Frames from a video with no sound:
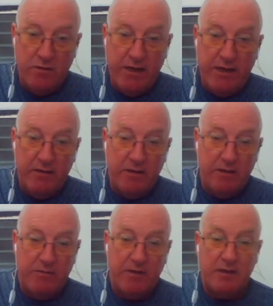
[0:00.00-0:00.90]
And the
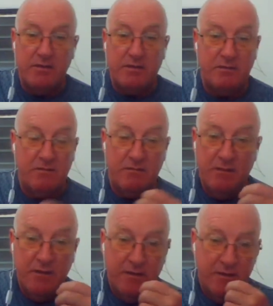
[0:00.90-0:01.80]
thing is,
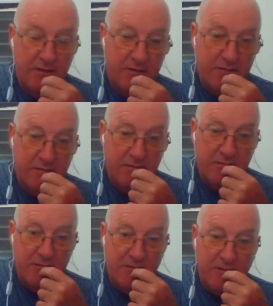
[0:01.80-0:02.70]

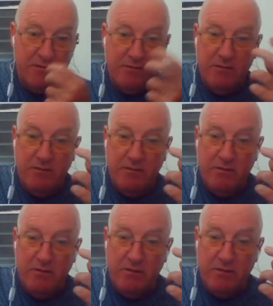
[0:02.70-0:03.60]

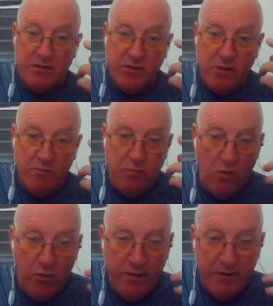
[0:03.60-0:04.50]
there's no
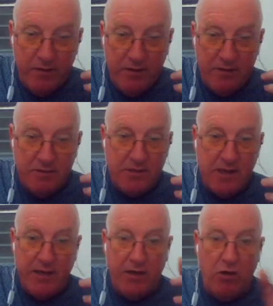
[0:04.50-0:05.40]
point in
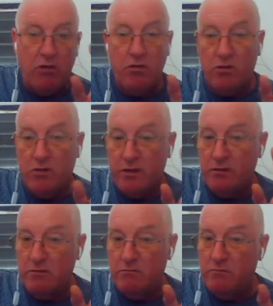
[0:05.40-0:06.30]
saying, oh look,
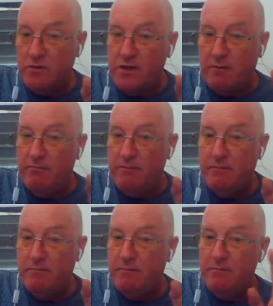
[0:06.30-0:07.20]
some
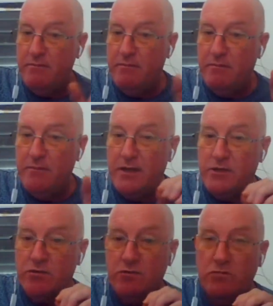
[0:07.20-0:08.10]

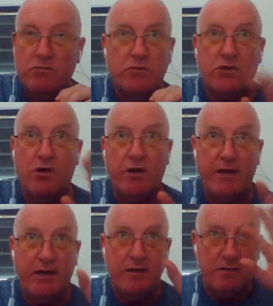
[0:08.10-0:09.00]
magical sky
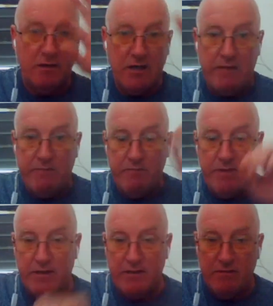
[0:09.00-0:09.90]
daddy's going to come and
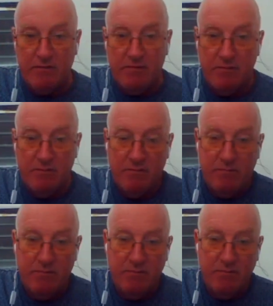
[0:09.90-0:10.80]

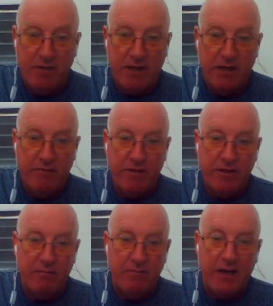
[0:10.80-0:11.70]
make
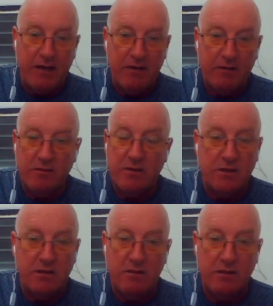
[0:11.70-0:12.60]
everything better,
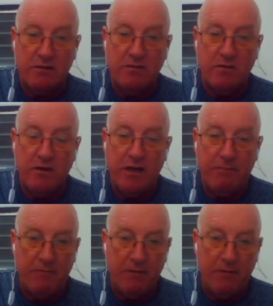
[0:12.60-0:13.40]
because that's not going to happen.